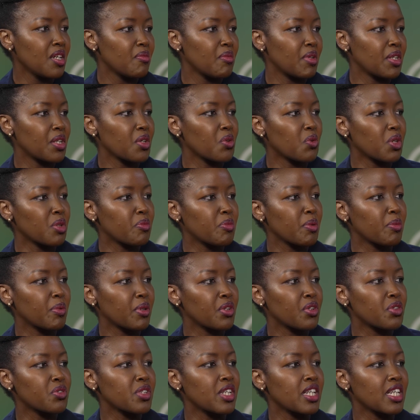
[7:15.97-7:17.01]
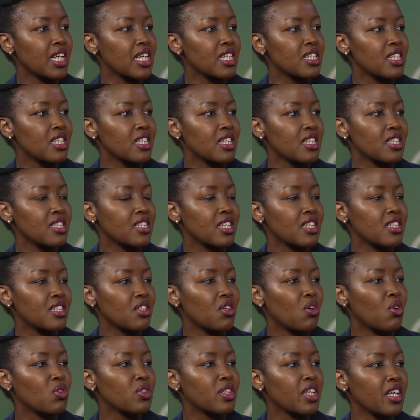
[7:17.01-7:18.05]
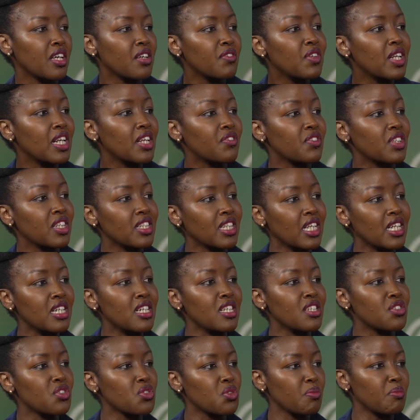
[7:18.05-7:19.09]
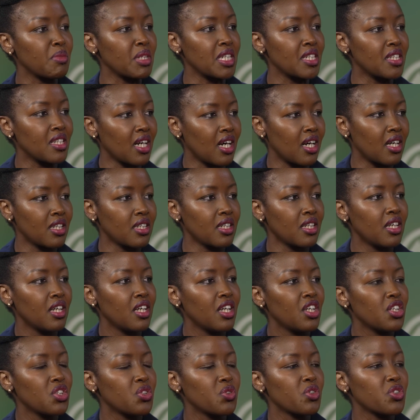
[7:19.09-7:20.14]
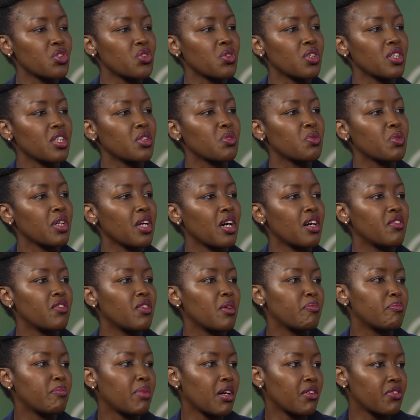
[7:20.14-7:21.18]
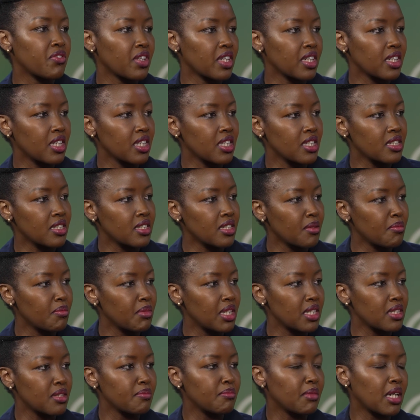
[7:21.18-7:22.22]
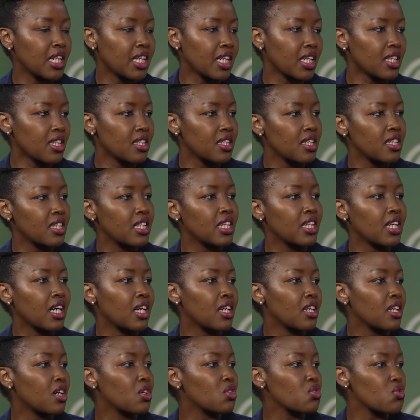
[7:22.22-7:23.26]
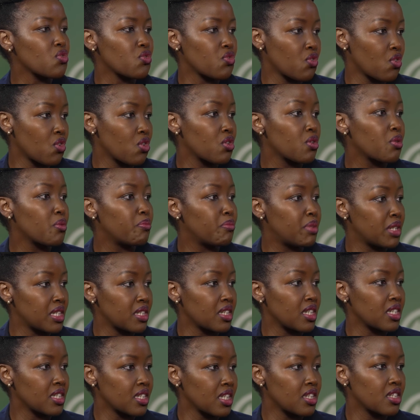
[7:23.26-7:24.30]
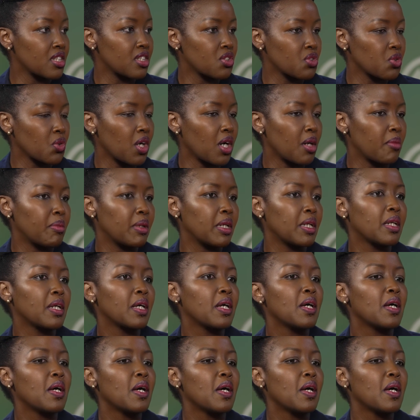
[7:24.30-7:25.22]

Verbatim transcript: But I think what people are not realizing realizing is that all the heavy lifting that needs to be done to ensure that we have a perfectly seamless market that then allows for businesses mm -hmm. to happen.